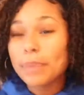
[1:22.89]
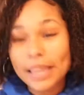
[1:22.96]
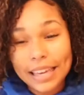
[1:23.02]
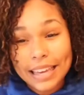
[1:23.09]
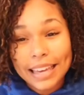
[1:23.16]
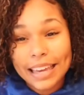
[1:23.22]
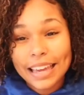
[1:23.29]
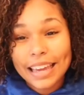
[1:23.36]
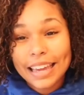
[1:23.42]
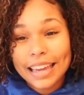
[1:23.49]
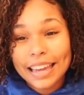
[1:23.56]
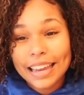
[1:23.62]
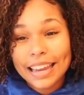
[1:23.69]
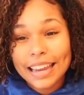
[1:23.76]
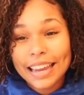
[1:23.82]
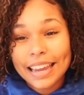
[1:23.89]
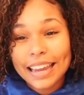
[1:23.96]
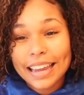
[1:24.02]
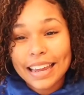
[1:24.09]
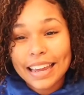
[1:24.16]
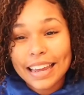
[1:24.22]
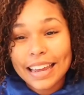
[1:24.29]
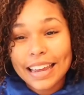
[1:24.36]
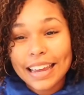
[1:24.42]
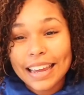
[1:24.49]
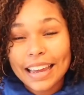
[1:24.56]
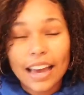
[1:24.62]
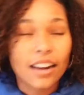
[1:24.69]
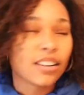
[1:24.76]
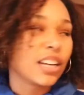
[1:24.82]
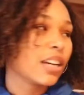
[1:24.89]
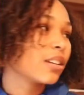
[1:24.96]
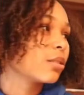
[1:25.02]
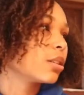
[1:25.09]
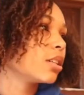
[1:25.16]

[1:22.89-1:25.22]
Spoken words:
be, I don't know.